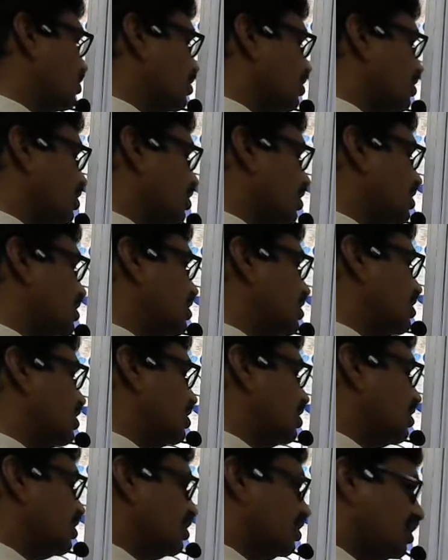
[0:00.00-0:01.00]
is
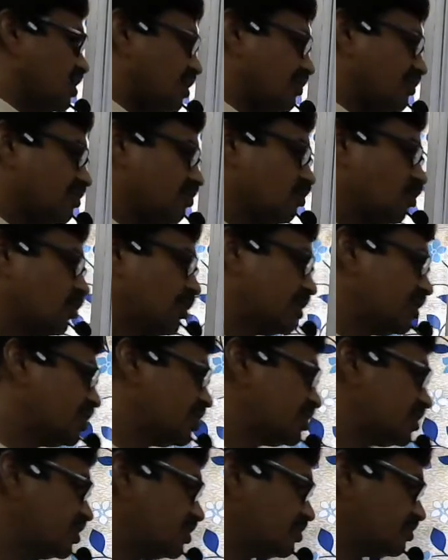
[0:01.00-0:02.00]
having more
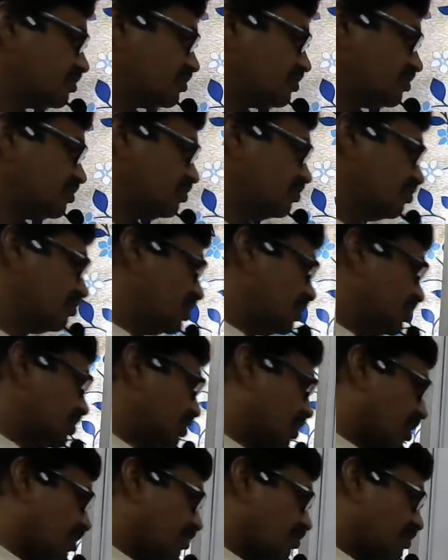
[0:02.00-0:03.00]
energy.
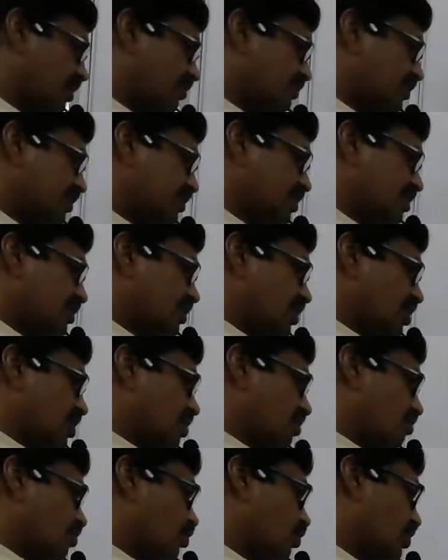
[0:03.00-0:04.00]
Orbital with
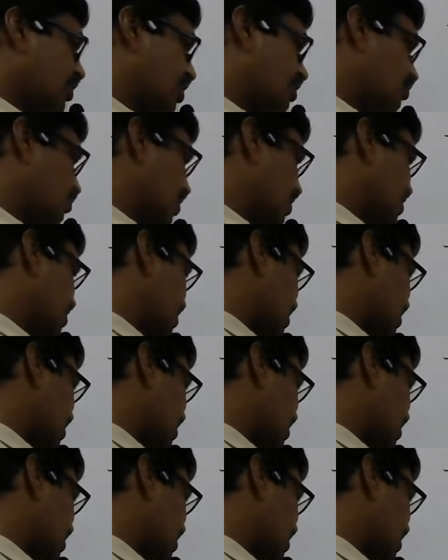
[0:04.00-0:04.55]
more n plus